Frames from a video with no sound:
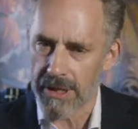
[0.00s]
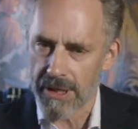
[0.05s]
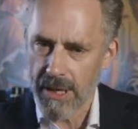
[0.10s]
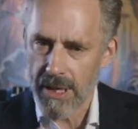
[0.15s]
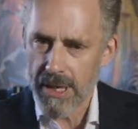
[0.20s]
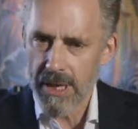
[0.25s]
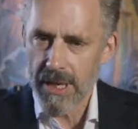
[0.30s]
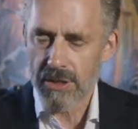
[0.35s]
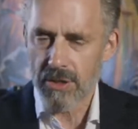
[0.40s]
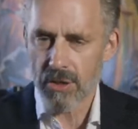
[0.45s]
and
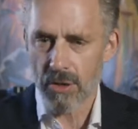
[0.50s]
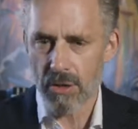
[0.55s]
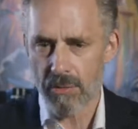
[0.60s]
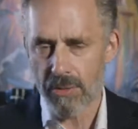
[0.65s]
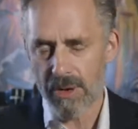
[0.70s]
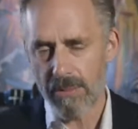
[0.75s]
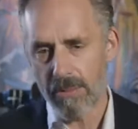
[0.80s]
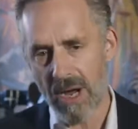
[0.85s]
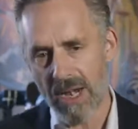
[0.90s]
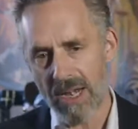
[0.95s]
it sort of
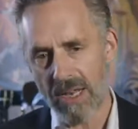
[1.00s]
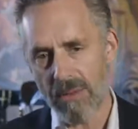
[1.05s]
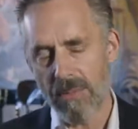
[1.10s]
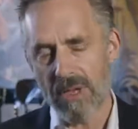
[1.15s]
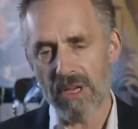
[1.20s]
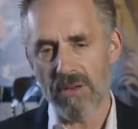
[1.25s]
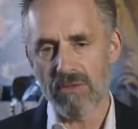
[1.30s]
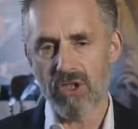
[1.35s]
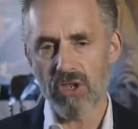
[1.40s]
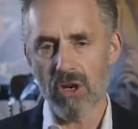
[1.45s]
reminded
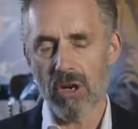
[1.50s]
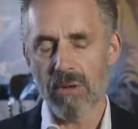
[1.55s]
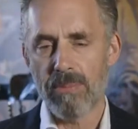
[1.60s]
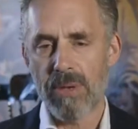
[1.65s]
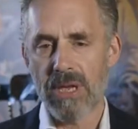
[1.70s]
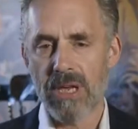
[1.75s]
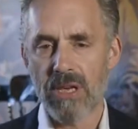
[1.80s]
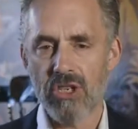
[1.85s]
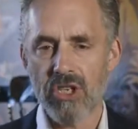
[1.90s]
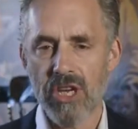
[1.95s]
me of Jean
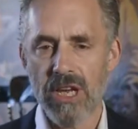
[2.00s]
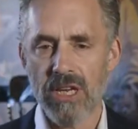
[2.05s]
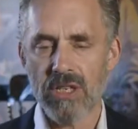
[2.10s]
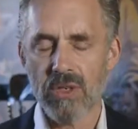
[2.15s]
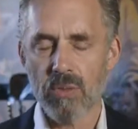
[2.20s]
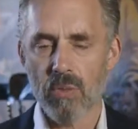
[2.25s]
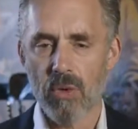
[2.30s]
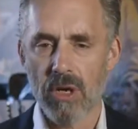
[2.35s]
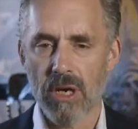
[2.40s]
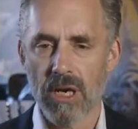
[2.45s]

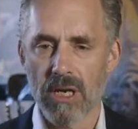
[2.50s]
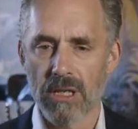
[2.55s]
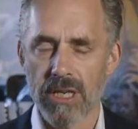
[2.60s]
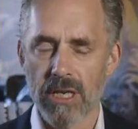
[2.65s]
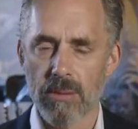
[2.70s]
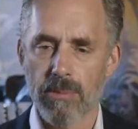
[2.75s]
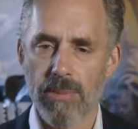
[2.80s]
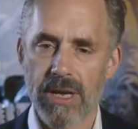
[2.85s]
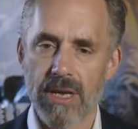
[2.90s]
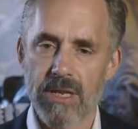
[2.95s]
Piaget's work a
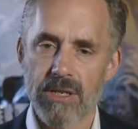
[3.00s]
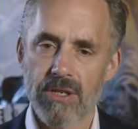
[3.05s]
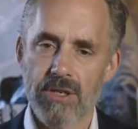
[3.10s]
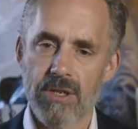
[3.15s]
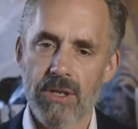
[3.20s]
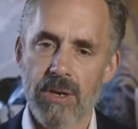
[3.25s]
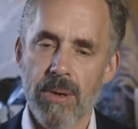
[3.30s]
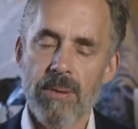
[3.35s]
little bit, is